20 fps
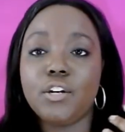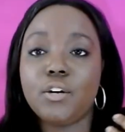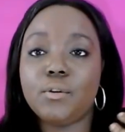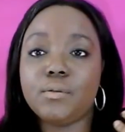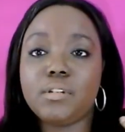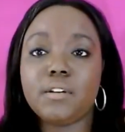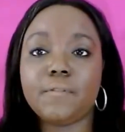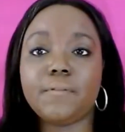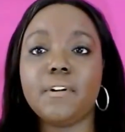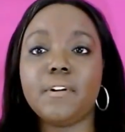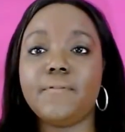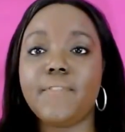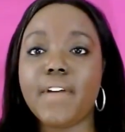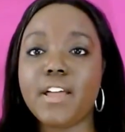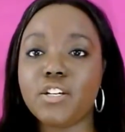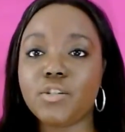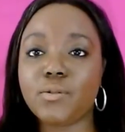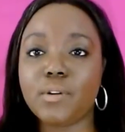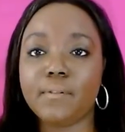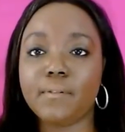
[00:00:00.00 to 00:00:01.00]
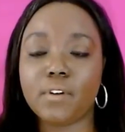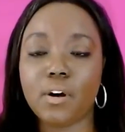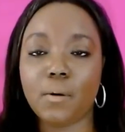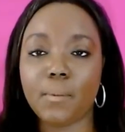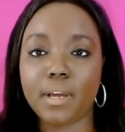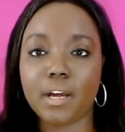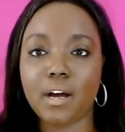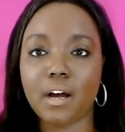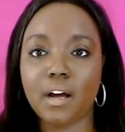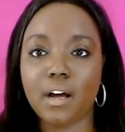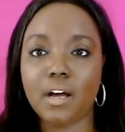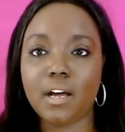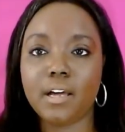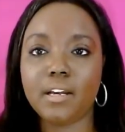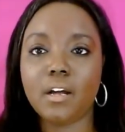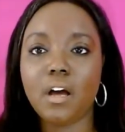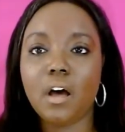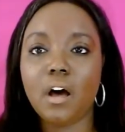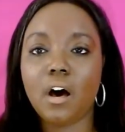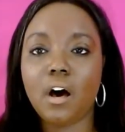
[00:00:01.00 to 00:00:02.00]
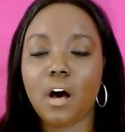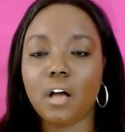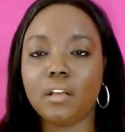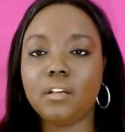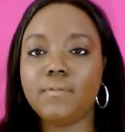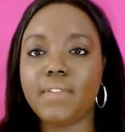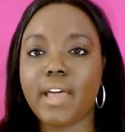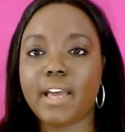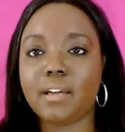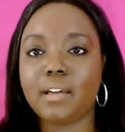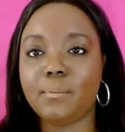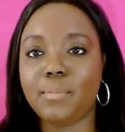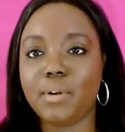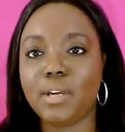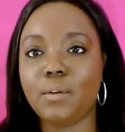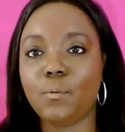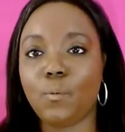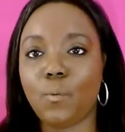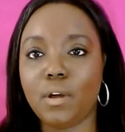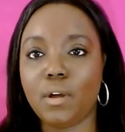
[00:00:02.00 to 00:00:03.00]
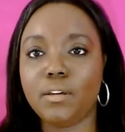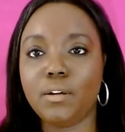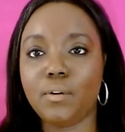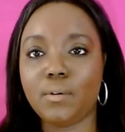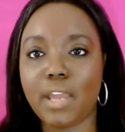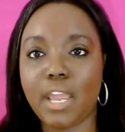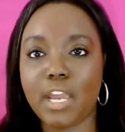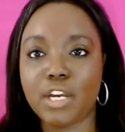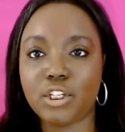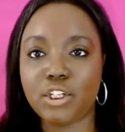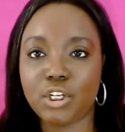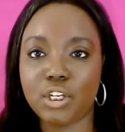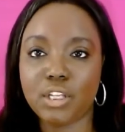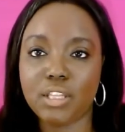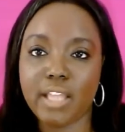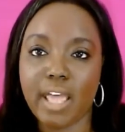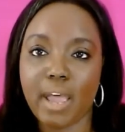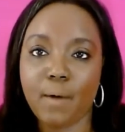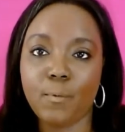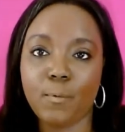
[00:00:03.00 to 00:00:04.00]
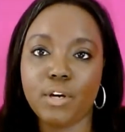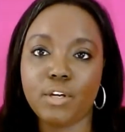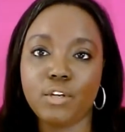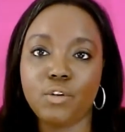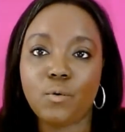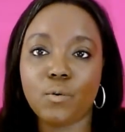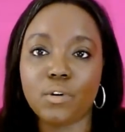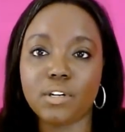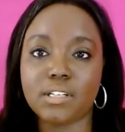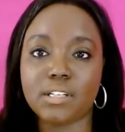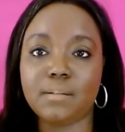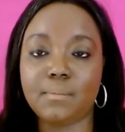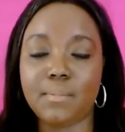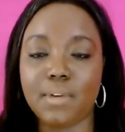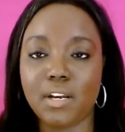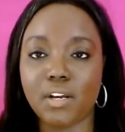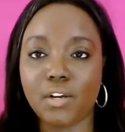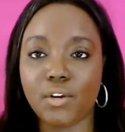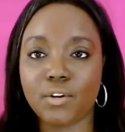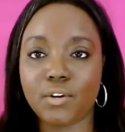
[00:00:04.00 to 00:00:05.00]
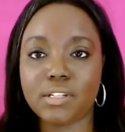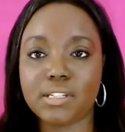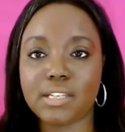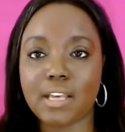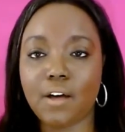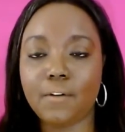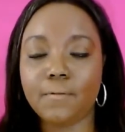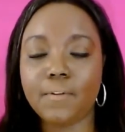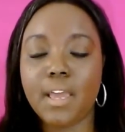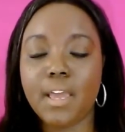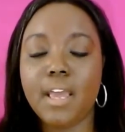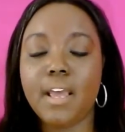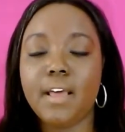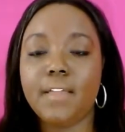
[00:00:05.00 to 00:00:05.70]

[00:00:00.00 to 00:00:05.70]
different events you have going on. All of that can be in one location that when you're submitting yourself,